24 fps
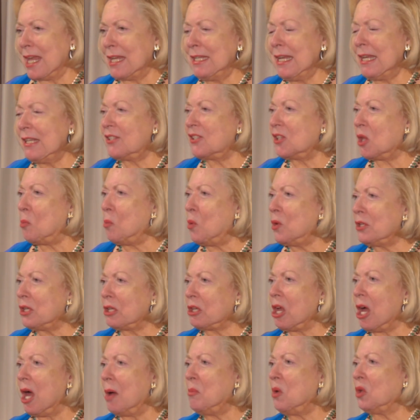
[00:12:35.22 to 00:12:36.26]
They need
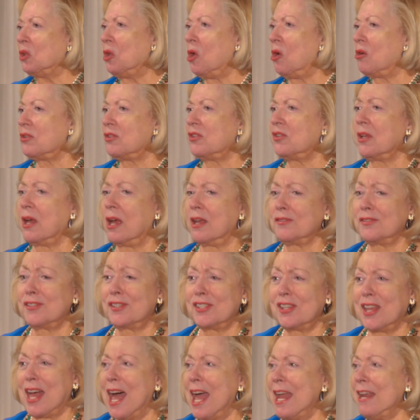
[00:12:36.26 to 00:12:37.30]
someone to come
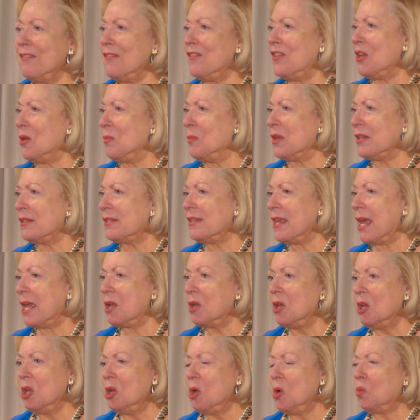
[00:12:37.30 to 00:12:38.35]
alongside of them and
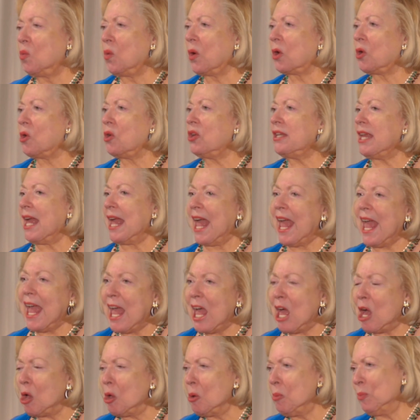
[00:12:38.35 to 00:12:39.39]
say, we're going to
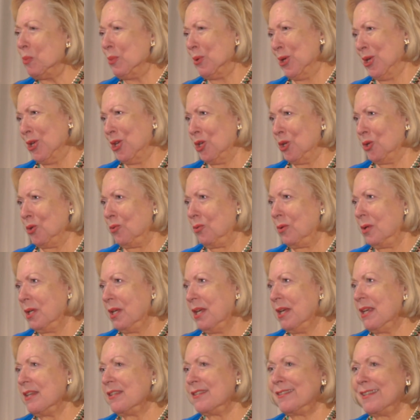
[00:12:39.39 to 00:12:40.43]
help you
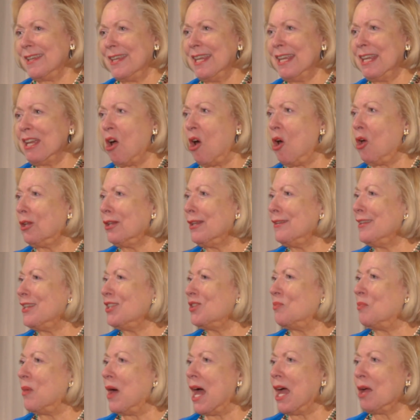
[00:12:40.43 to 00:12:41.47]
see all of
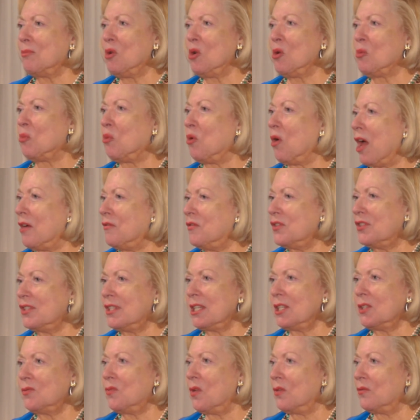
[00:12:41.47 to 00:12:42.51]
these Bible
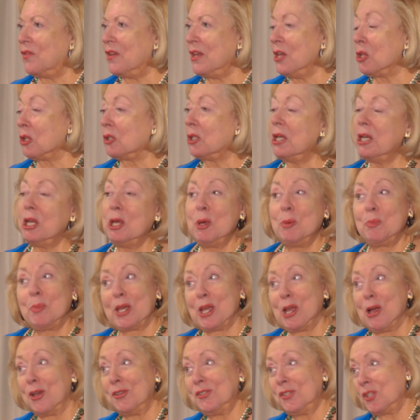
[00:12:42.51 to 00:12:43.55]
prophecies fulfilled.
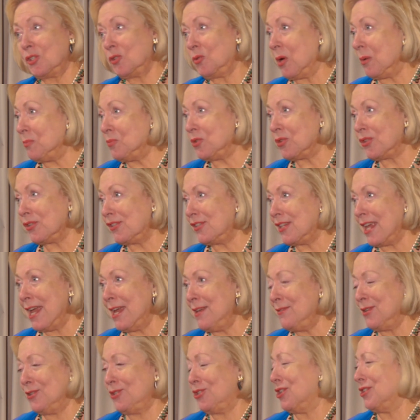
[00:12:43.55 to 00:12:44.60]
Because the scriptures
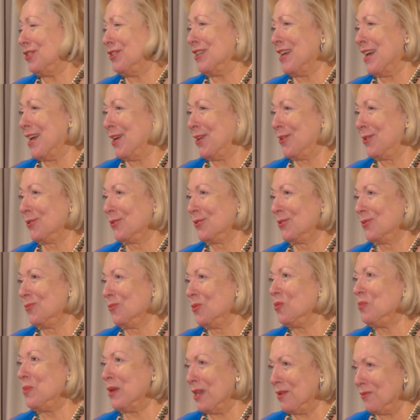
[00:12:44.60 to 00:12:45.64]
say the
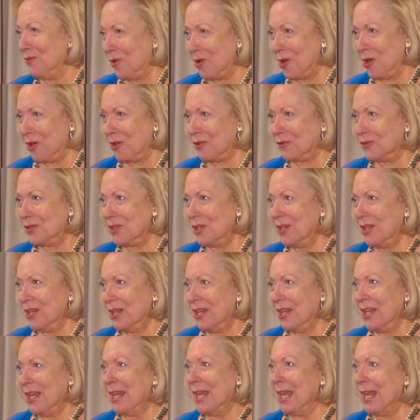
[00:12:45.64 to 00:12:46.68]
Gentiles will be involved
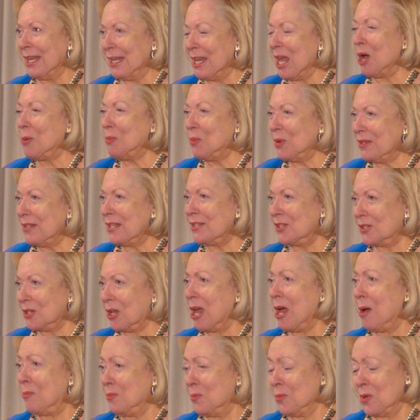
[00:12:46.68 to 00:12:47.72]
in helping this
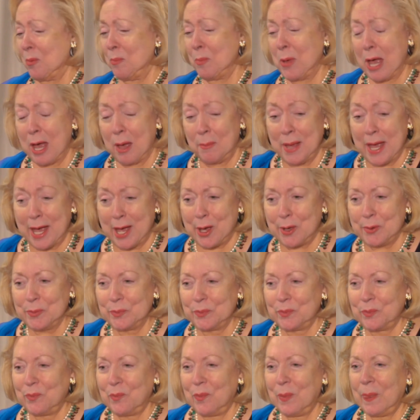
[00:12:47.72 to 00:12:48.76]
to come about.